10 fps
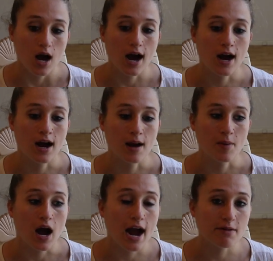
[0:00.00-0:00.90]

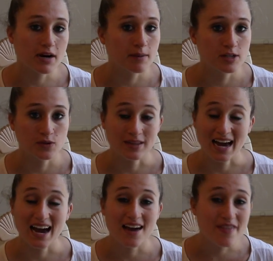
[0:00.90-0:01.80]
I recommend doing
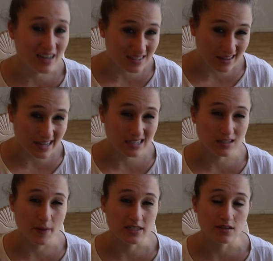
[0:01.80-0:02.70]
that. I think it's less
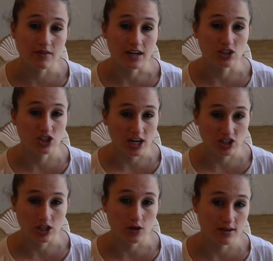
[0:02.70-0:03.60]
expensive than exchanging